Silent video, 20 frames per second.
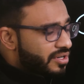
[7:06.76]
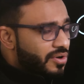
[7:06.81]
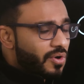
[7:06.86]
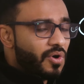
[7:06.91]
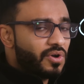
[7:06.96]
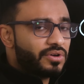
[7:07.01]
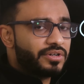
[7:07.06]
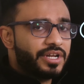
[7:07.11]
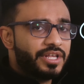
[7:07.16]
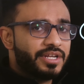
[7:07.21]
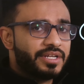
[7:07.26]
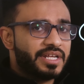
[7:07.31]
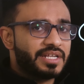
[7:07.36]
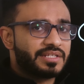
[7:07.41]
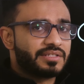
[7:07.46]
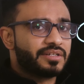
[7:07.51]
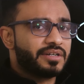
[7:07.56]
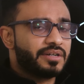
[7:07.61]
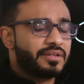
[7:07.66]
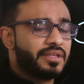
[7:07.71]
are already
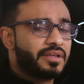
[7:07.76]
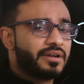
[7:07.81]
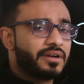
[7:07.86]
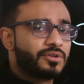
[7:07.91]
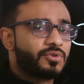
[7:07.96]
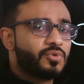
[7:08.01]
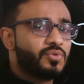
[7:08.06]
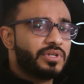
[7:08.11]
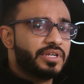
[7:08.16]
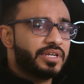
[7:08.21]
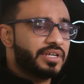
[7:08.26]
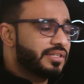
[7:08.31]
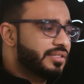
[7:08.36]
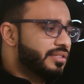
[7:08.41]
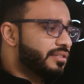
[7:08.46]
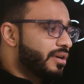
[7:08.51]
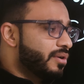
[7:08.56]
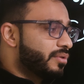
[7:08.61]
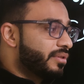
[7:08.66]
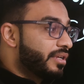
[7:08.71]
nested. There are 2
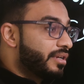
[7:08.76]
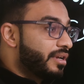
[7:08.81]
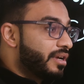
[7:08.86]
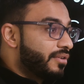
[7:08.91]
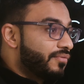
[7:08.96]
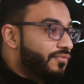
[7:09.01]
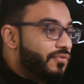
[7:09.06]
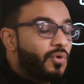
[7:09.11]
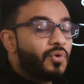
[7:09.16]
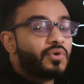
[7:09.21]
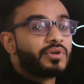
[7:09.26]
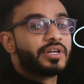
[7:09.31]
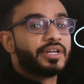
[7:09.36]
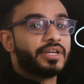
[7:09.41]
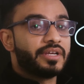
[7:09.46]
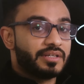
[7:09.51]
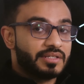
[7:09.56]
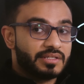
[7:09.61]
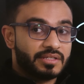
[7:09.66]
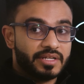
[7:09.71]
layers. Now there are 4
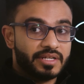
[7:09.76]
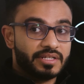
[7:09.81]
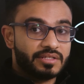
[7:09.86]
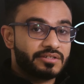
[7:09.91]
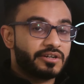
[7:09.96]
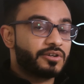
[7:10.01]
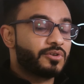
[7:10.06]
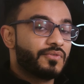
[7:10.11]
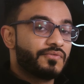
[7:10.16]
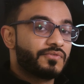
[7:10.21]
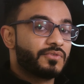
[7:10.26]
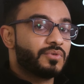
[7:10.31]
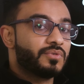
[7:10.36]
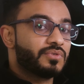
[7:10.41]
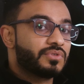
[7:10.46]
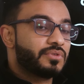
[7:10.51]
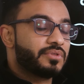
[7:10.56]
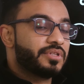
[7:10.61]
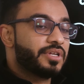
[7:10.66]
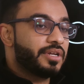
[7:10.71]
layers instead of
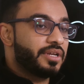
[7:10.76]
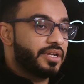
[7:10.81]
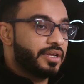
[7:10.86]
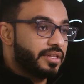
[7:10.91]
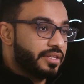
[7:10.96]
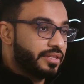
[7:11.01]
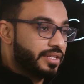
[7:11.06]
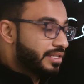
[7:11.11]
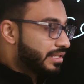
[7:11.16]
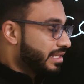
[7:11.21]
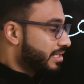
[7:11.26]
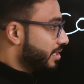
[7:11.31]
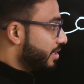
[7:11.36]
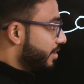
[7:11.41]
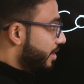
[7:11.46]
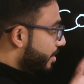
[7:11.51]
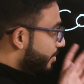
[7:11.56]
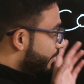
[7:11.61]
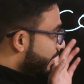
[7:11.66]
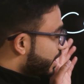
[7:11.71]
2. So this is a
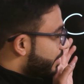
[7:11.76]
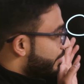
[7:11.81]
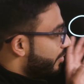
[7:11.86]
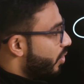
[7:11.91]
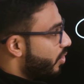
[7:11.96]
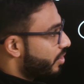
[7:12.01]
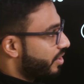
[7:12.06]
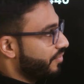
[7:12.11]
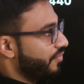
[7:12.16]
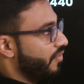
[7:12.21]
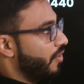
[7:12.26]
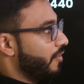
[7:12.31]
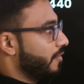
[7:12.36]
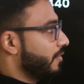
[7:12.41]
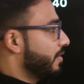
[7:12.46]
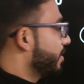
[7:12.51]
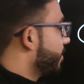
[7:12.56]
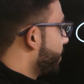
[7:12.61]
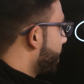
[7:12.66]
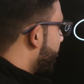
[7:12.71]
little bit more
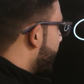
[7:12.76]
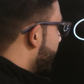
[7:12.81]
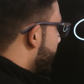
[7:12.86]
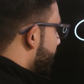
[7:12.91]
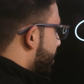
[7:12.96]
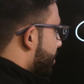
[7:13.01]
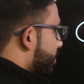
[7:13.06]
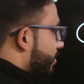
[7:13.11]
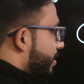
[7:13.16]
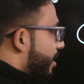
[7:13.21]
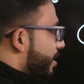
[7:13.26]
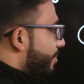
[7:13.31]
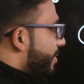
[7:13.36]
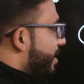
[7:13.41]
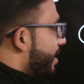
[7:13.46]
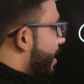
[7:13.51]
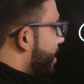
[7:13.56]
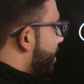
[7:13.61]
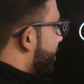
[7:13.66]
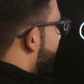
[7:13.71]
involved. So let
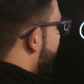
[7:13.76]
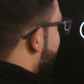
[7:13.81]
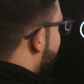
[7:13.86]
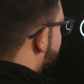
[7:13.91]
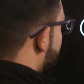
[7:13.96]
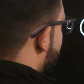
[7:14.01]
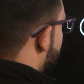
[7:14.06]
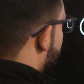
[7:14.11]
me write down